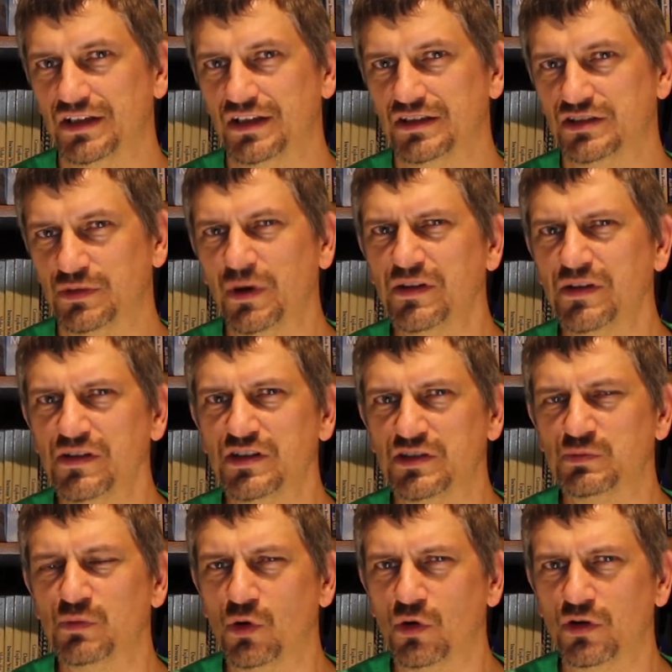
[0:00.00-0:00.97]
To make things
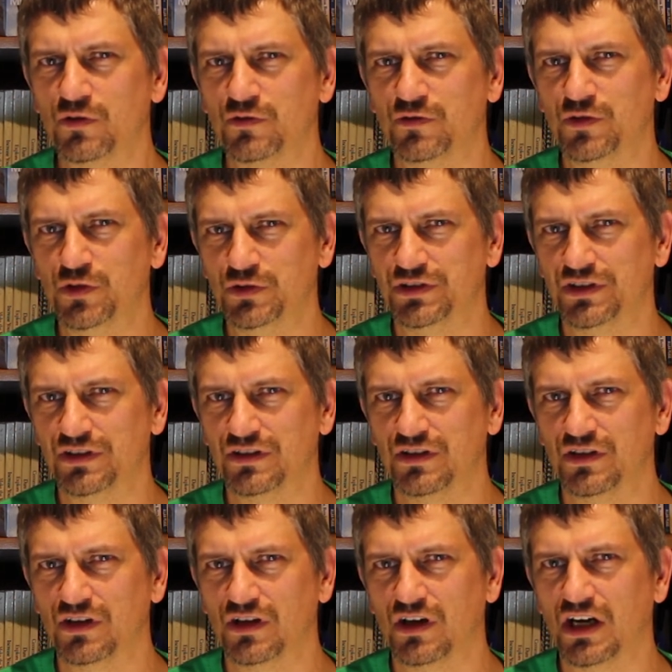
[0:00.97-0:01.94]
more confusing,
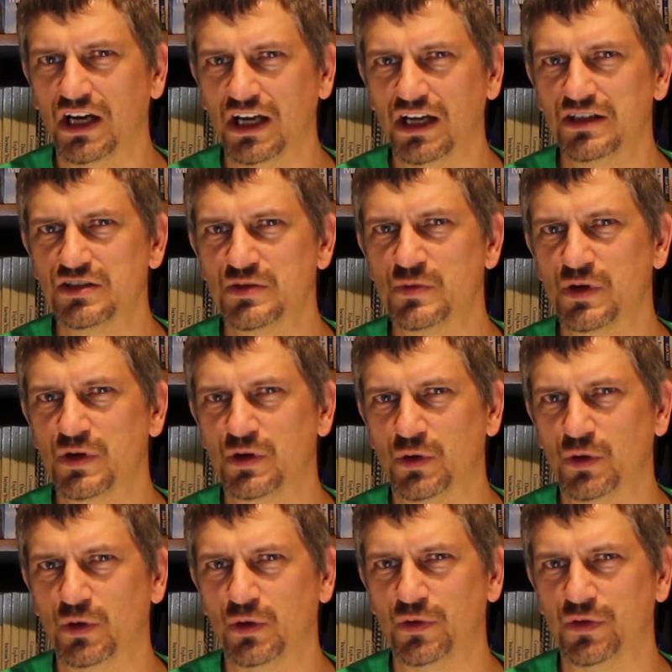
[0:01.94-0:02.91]
I had to
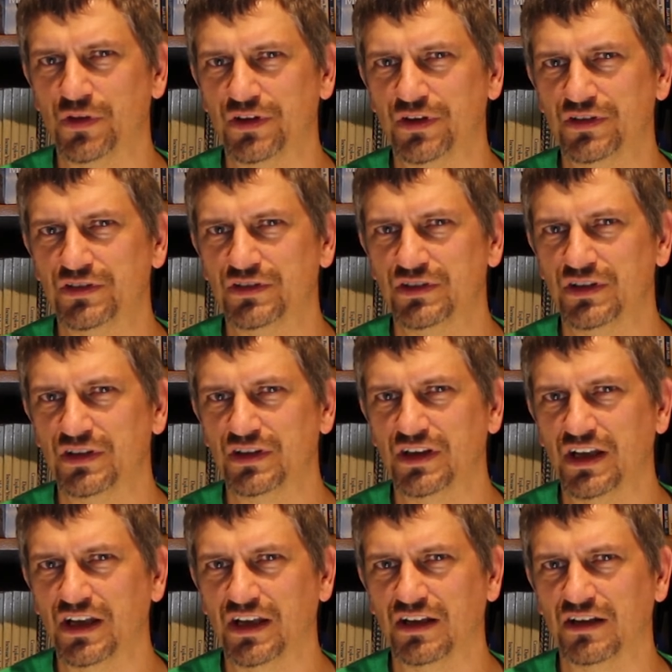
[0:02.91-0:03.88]
record this
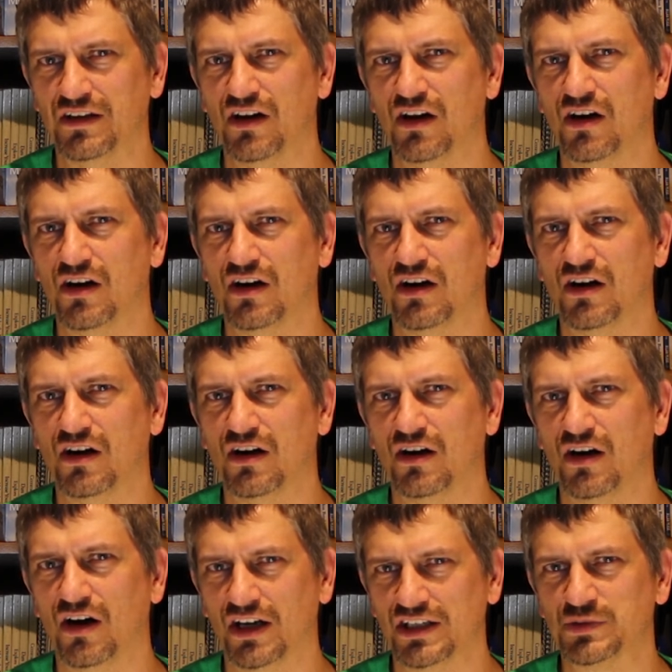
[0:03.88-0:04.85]
in
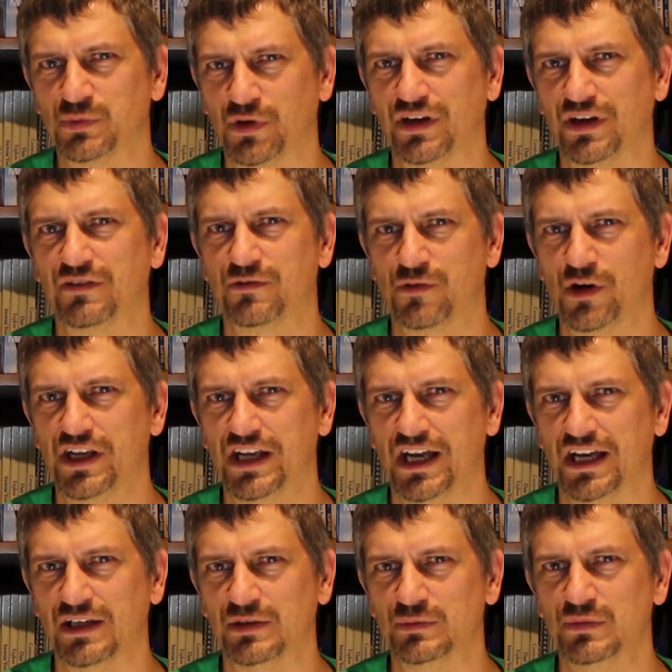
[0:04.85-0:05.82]
iSpring
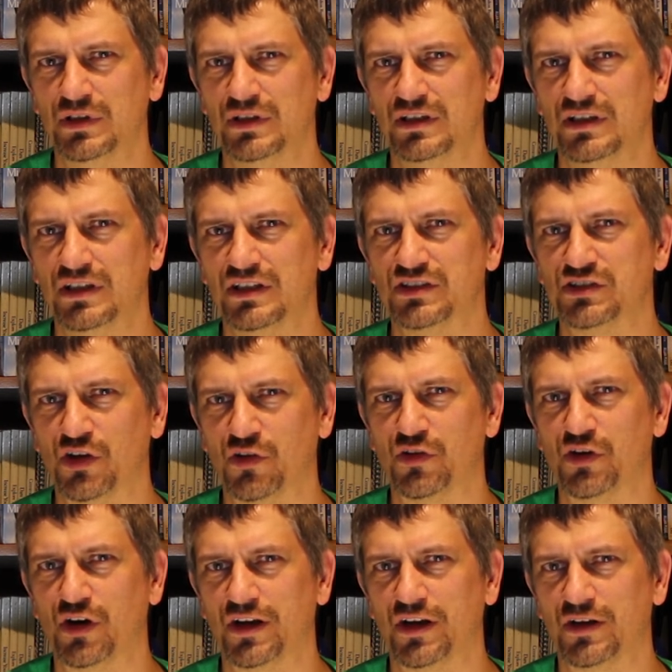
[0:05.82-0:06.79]
FreeCam so
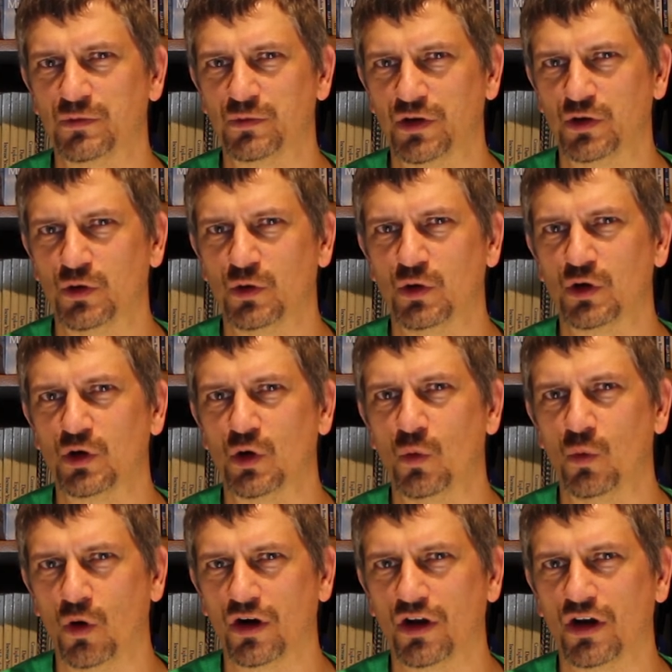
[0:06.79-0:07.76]
that I could record
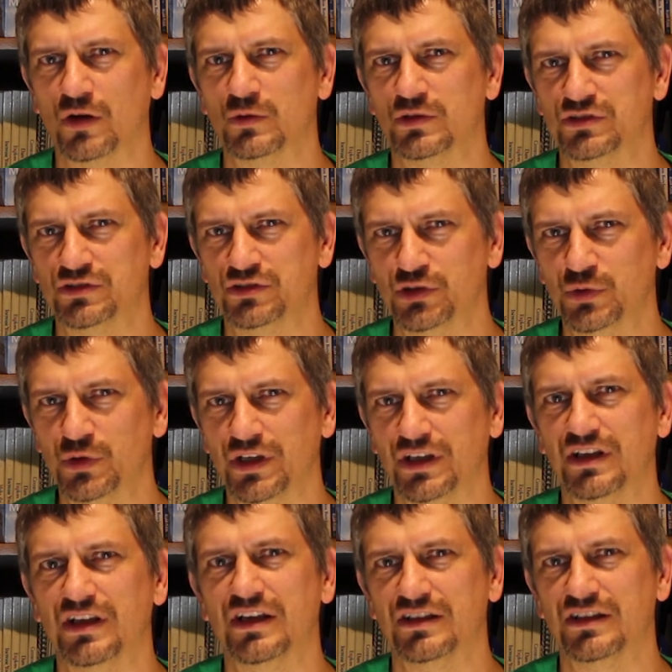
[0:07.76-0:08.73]
what I was
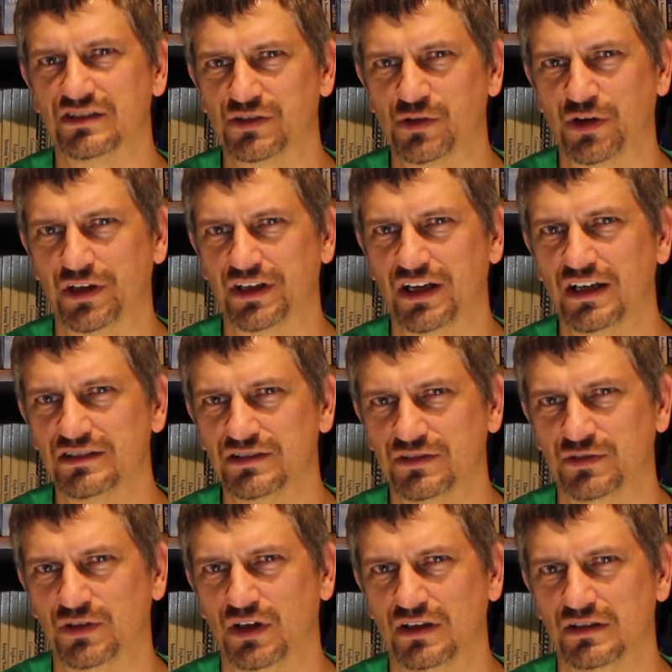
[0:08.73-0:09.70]
doing in
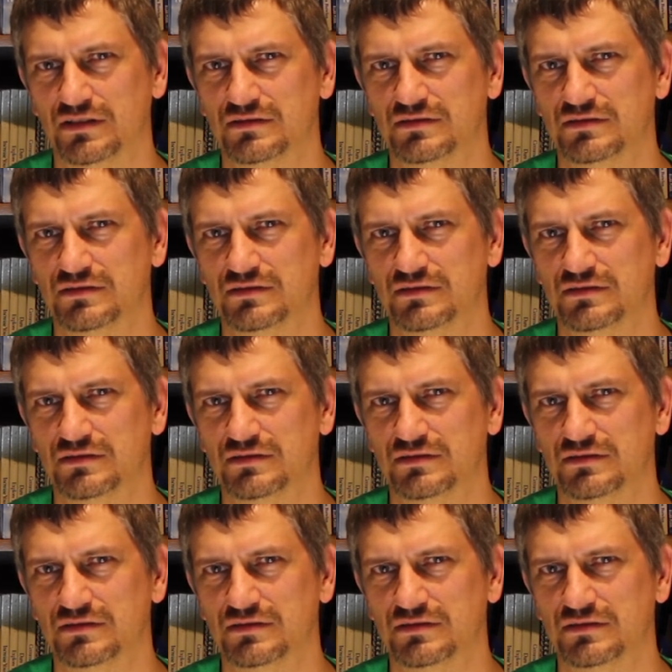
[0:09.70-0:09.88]
Screencastify.